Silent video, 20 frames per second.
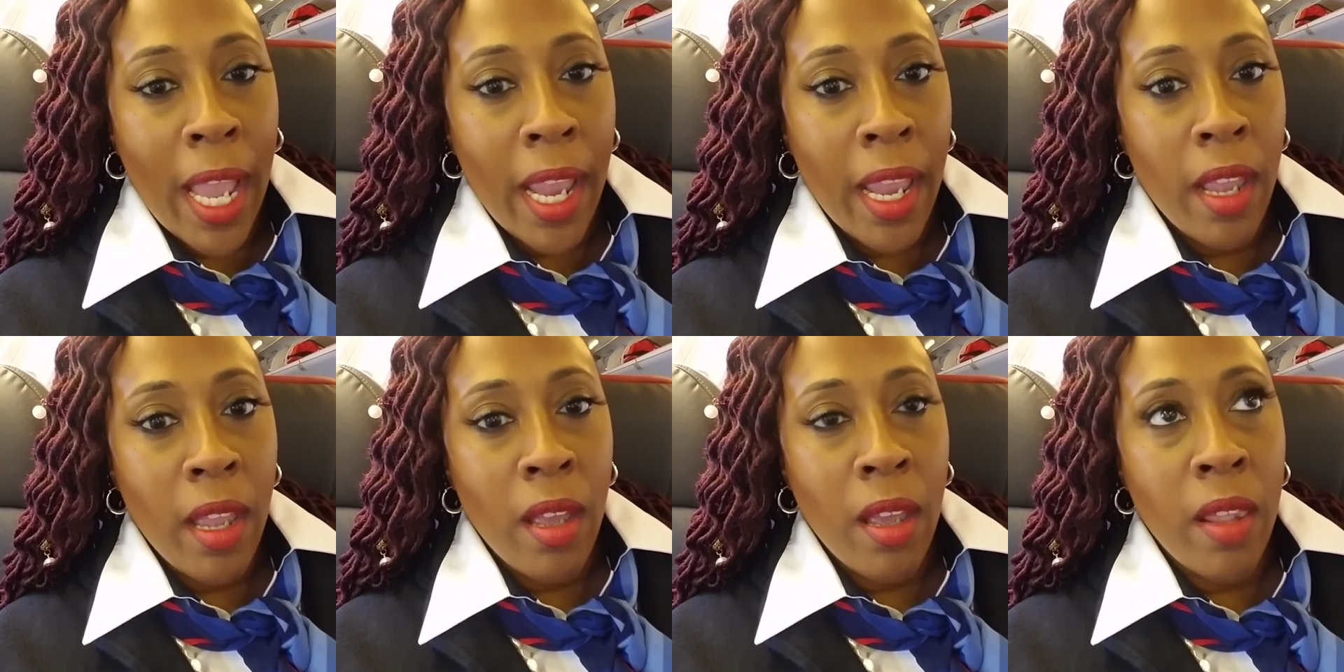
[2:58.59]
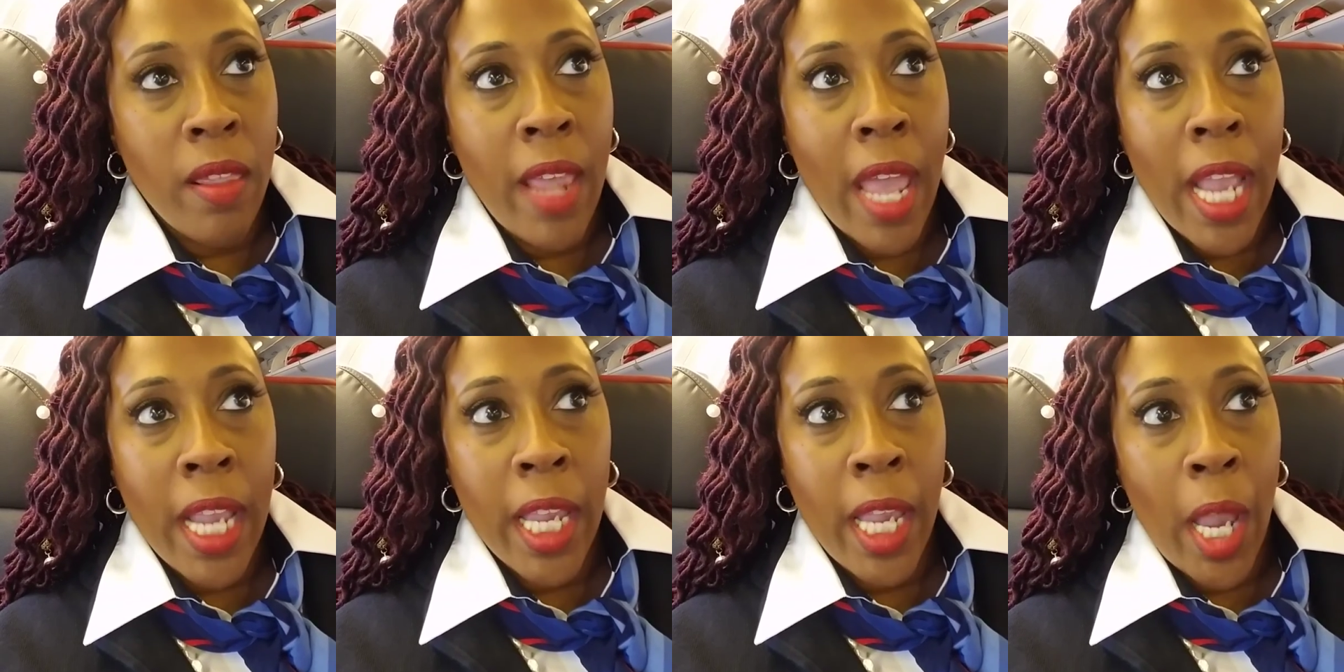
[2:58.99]
and that
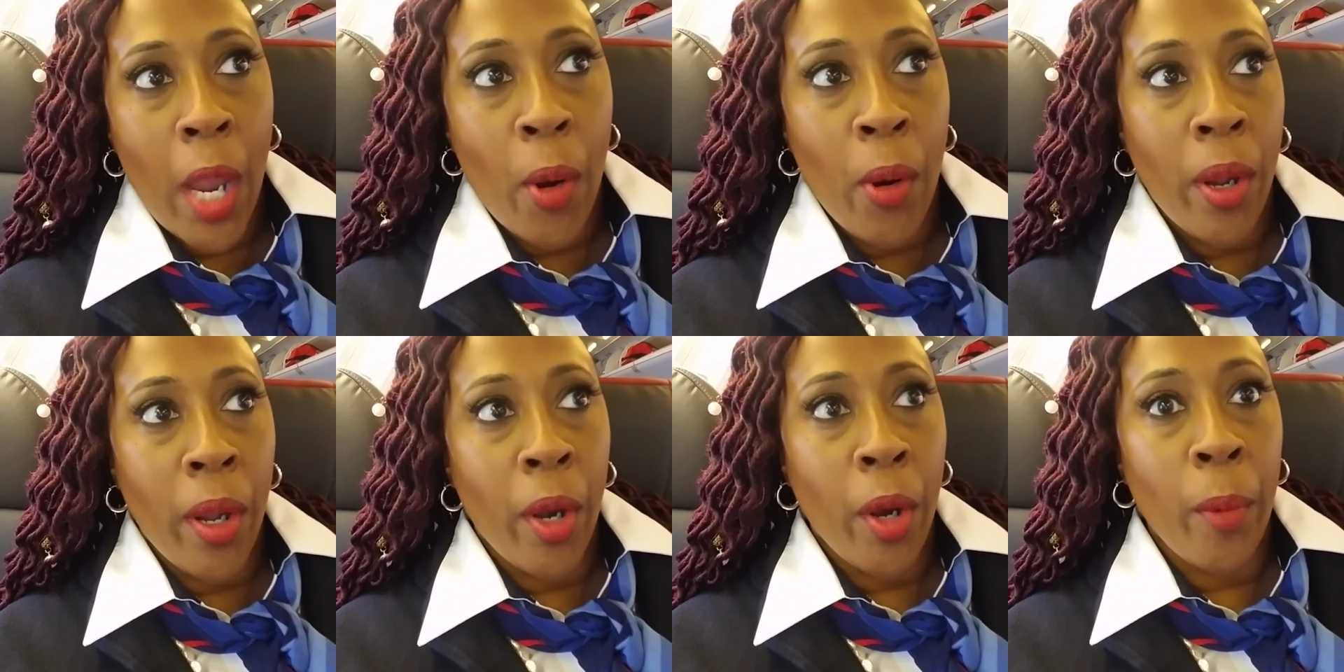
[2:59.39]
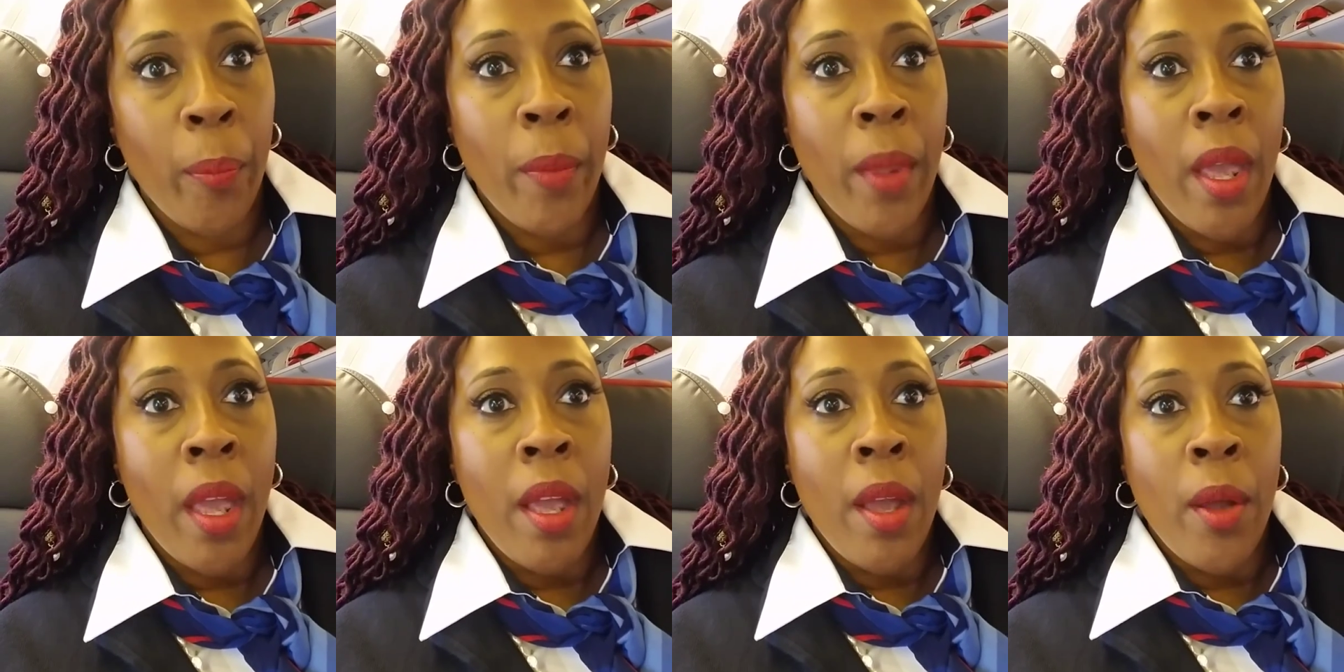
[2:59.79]
carrier.
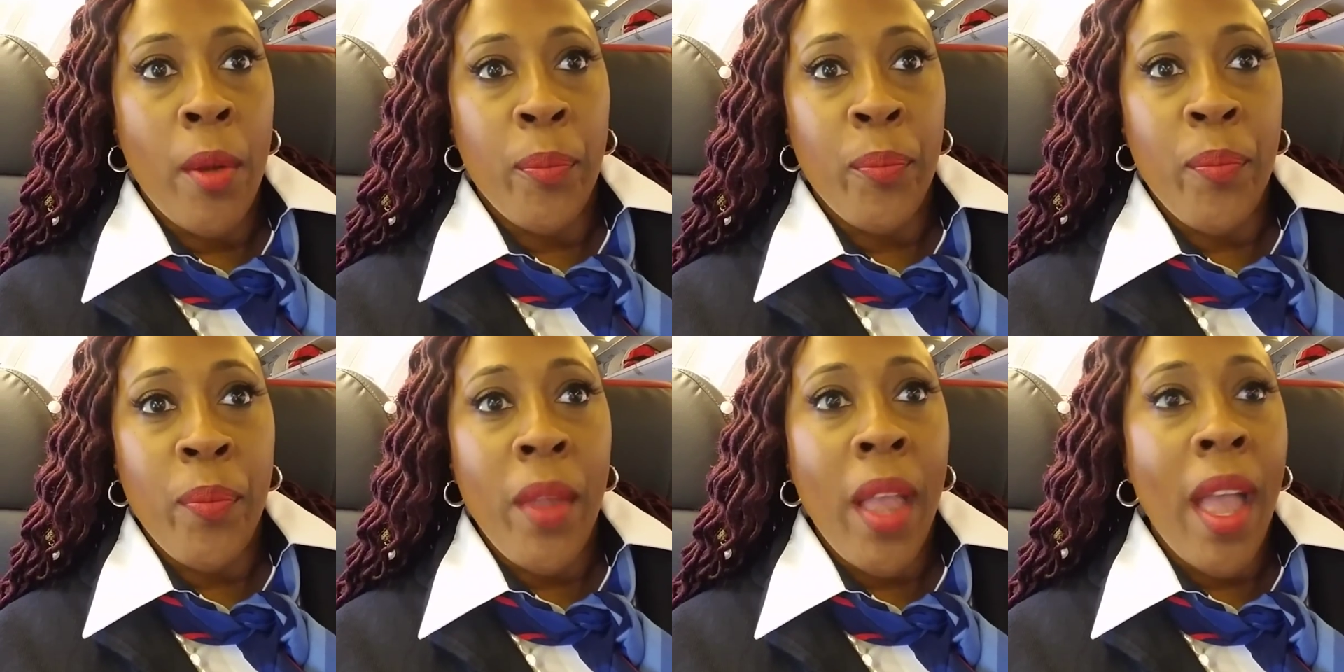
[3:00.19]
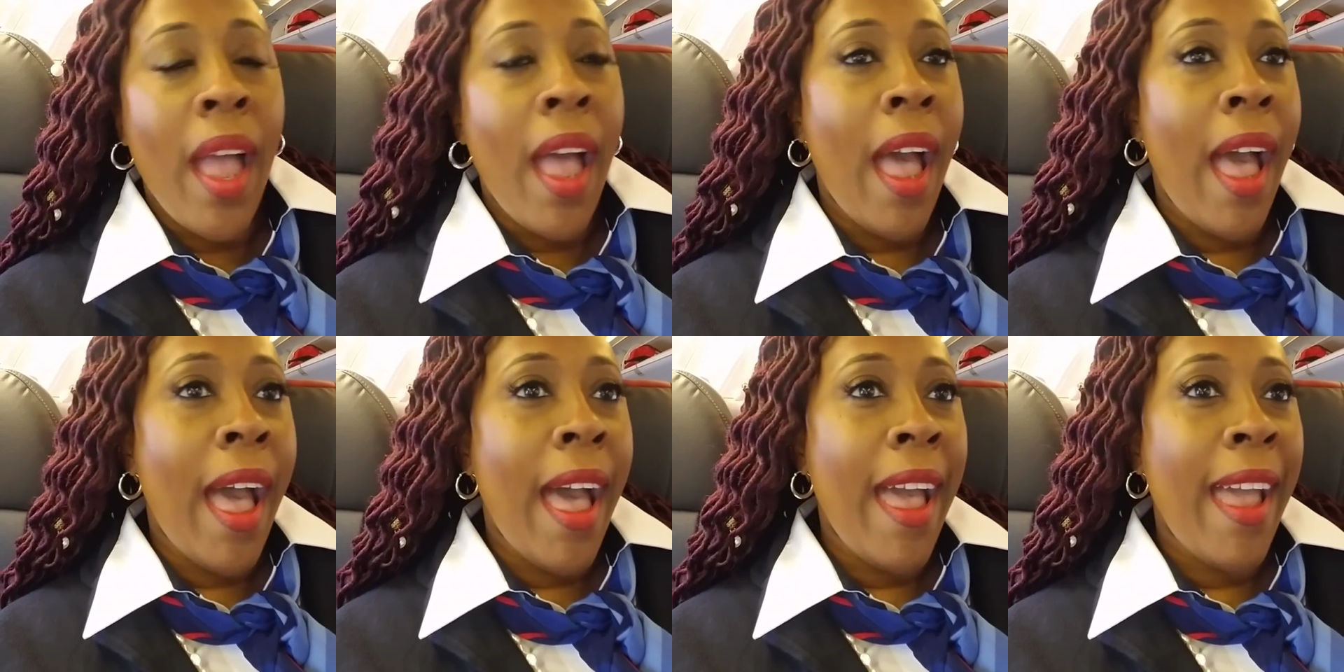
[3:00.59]

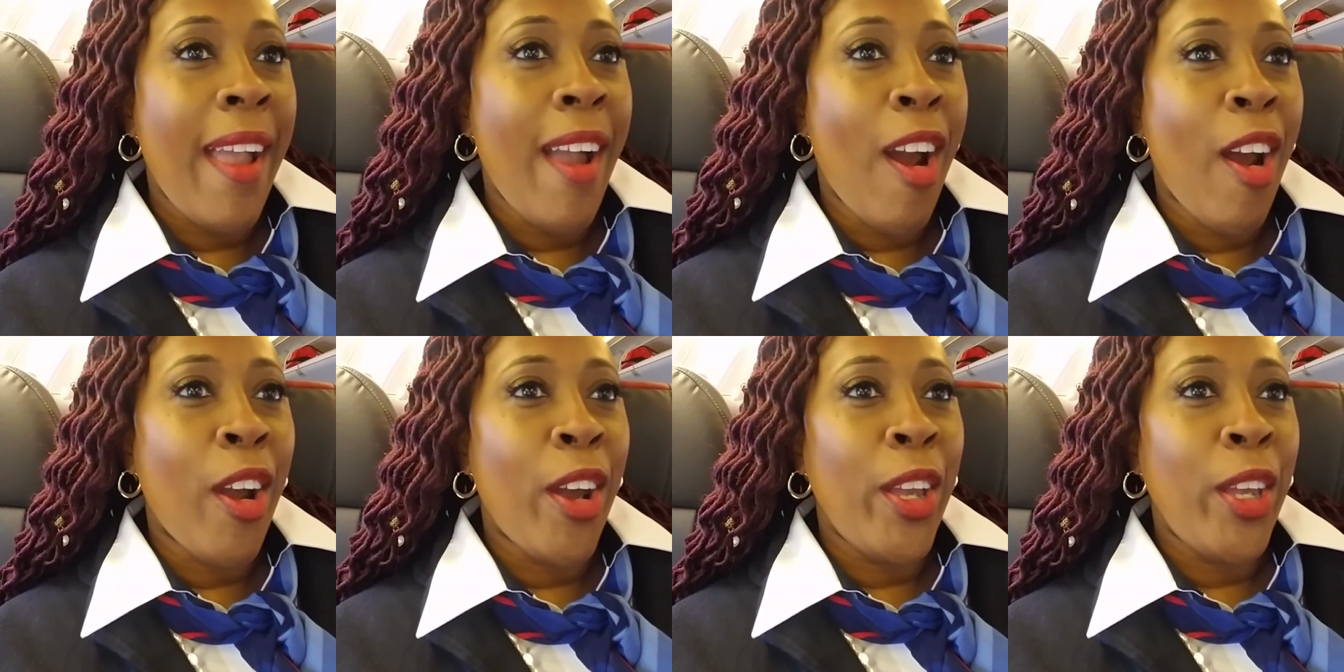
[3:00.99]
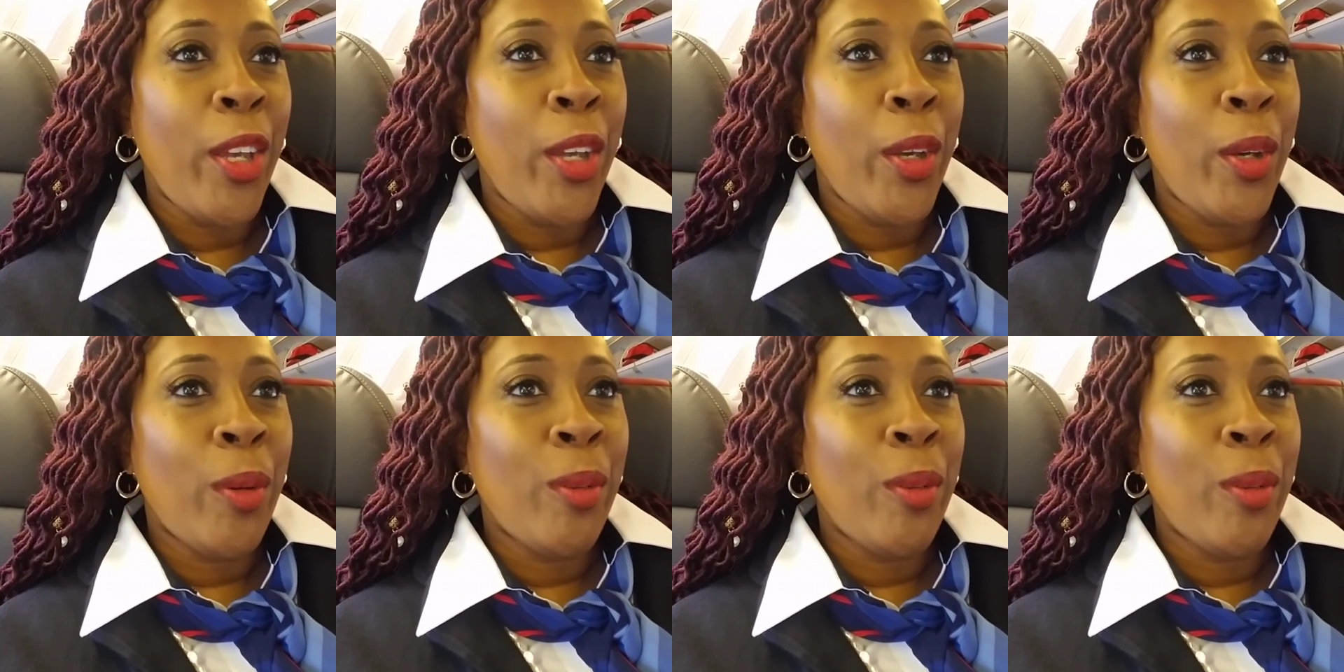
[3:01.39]
Hi, how are you?